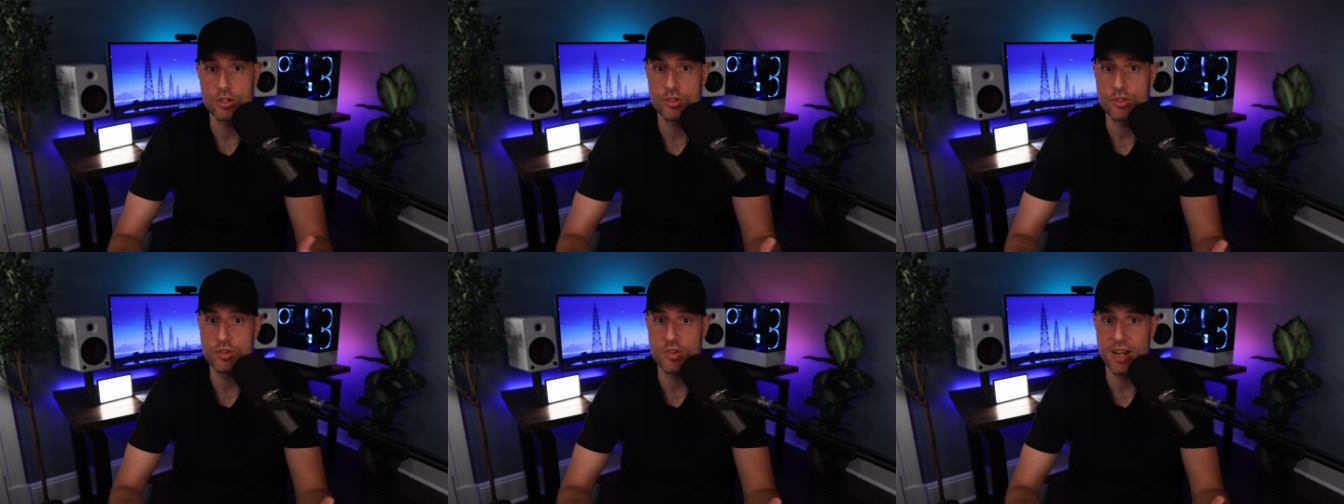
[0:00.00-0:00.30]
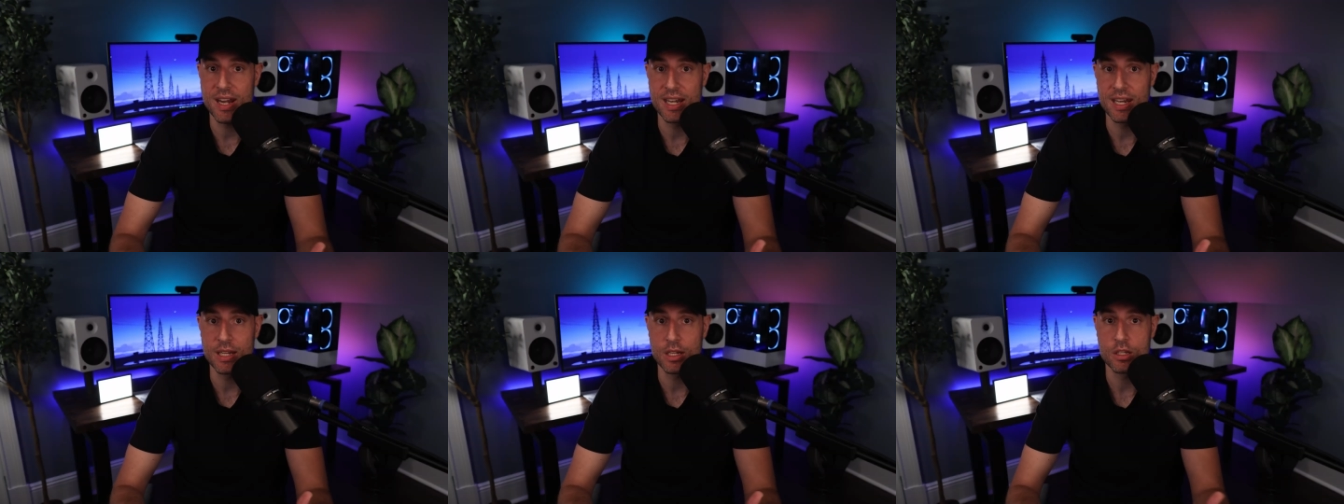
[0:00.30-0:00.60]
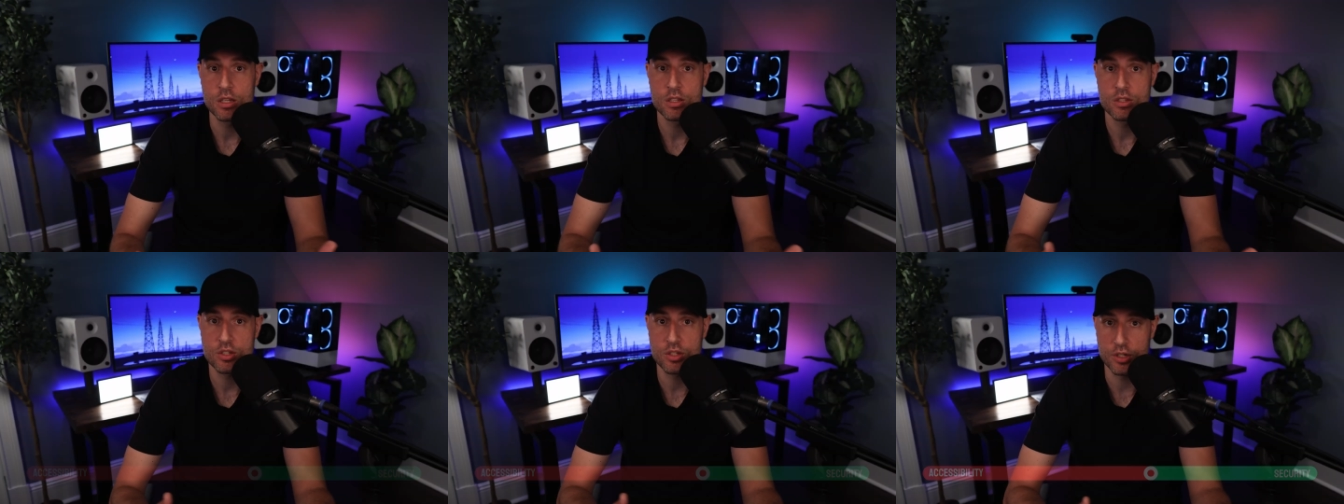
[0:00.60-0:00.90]
you're
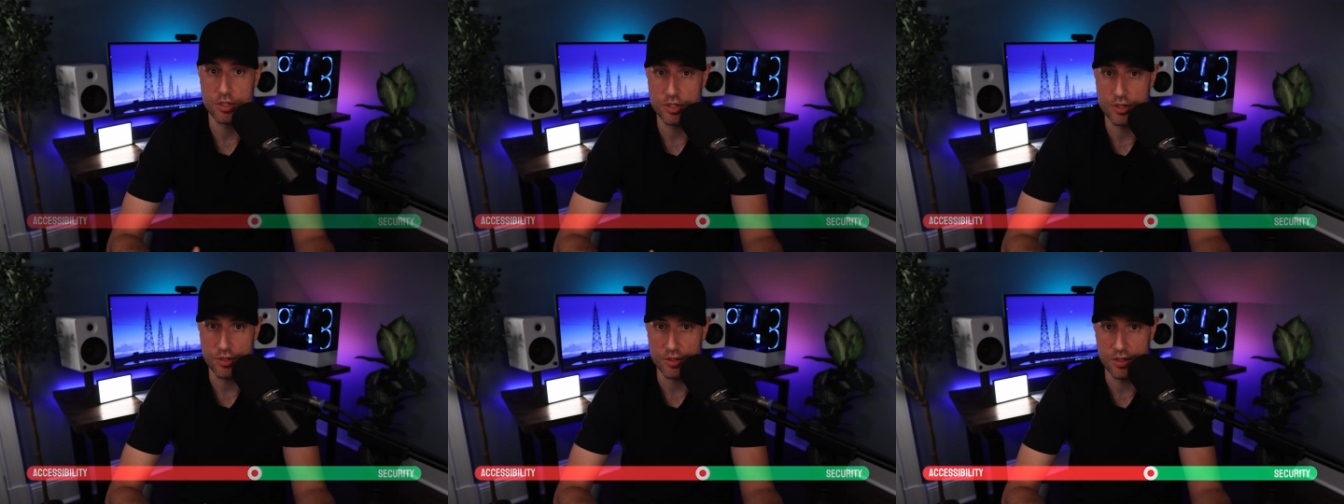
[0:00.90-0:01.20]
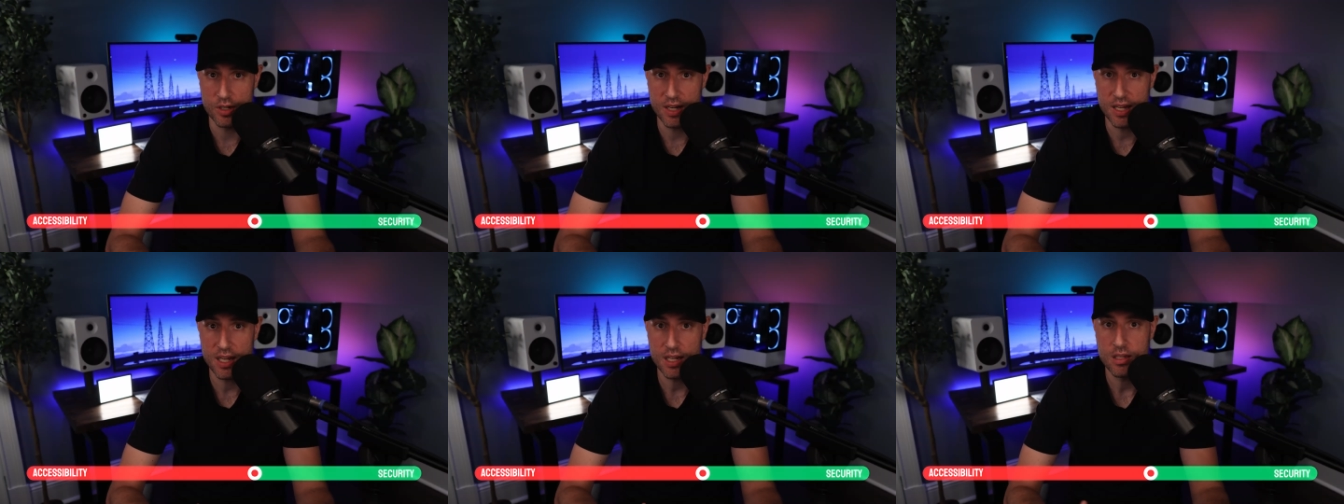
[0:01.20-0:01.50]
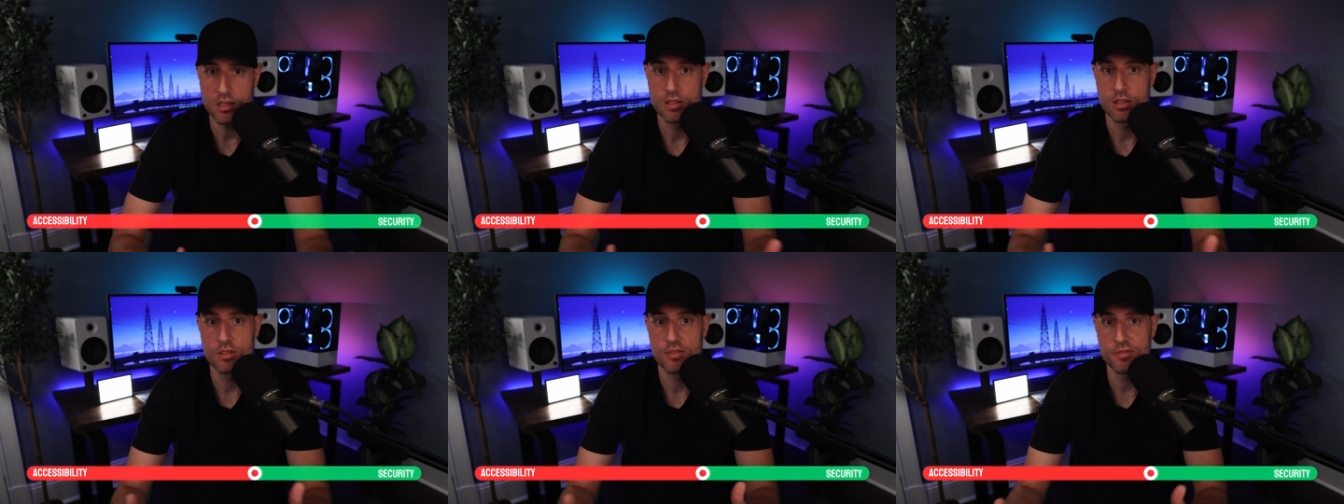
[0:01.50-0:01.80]
trading
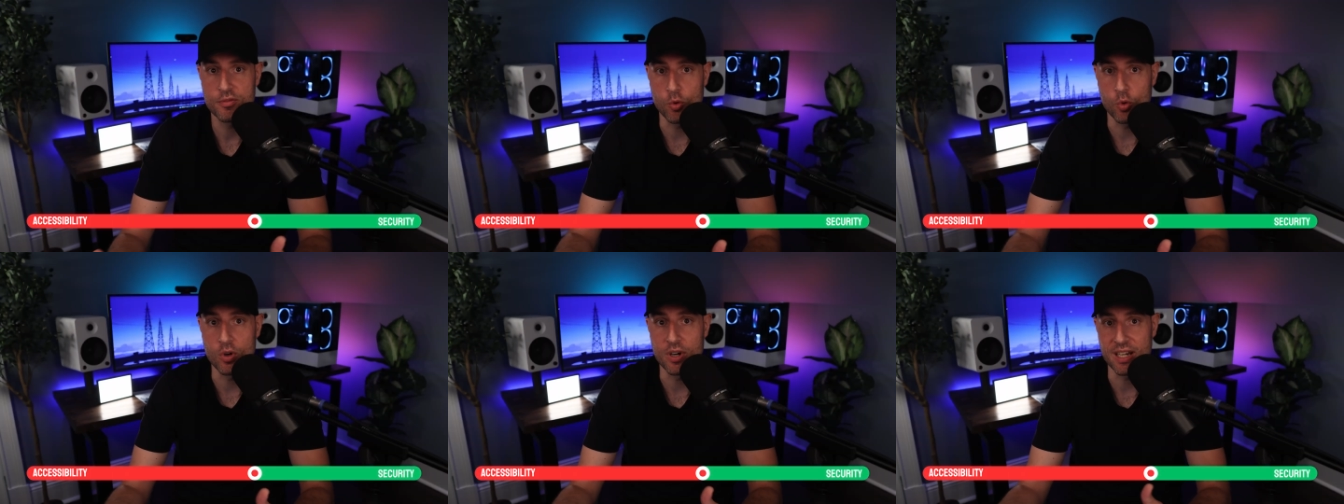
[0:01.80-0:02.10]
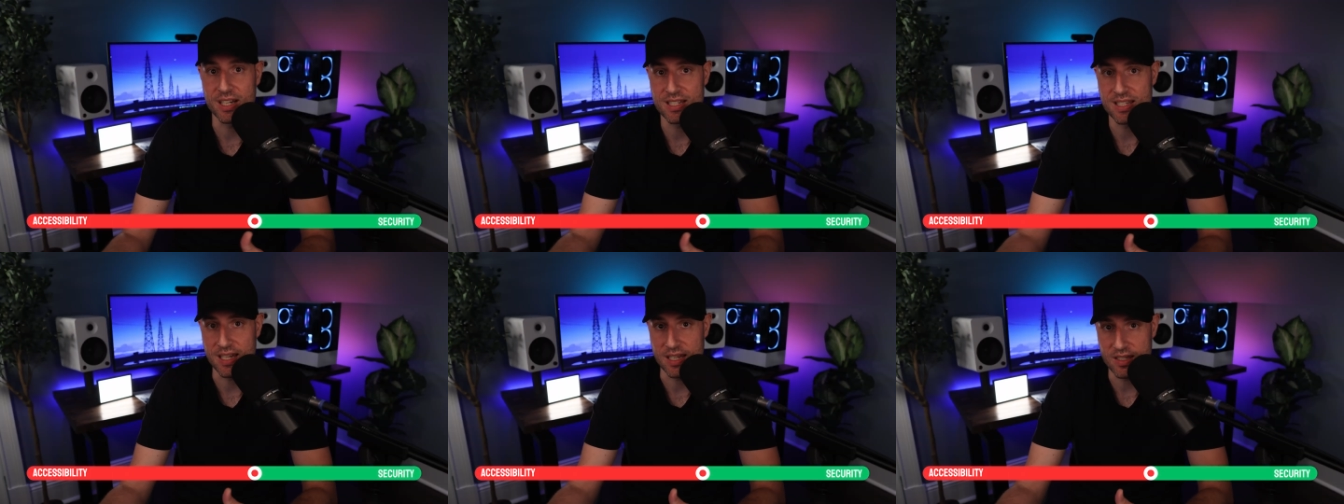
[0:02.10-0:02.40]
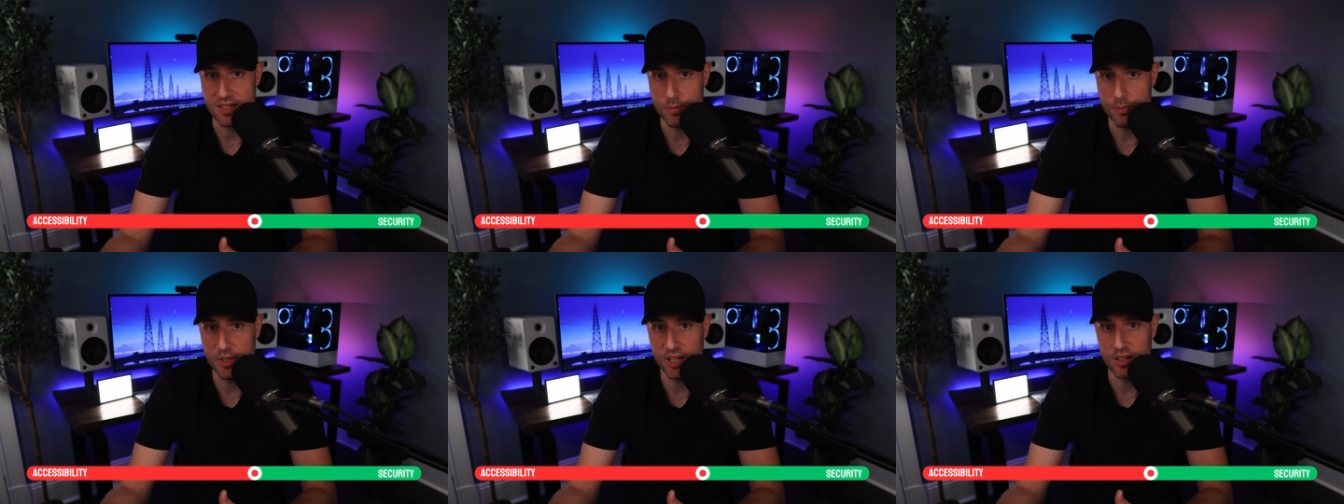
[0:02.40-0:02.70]
security for
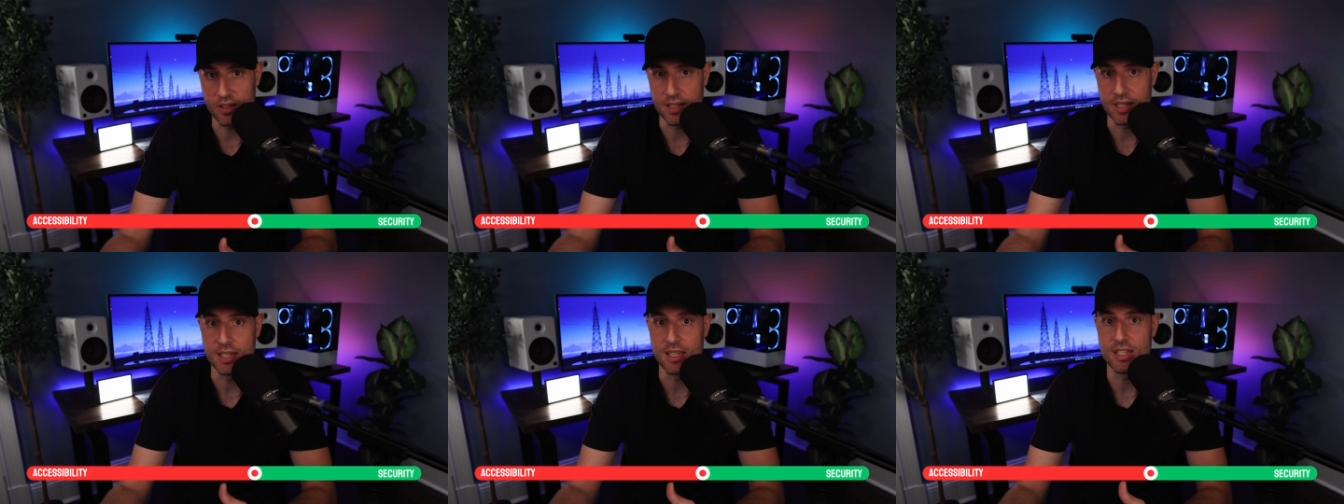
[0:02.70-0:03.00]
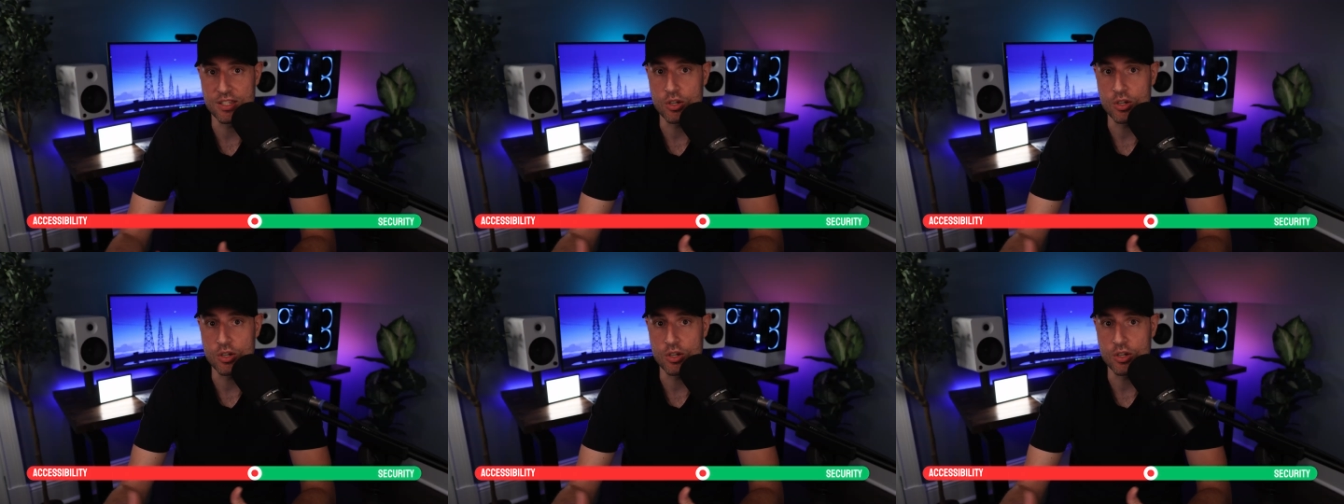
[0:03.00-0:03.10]
accessibility.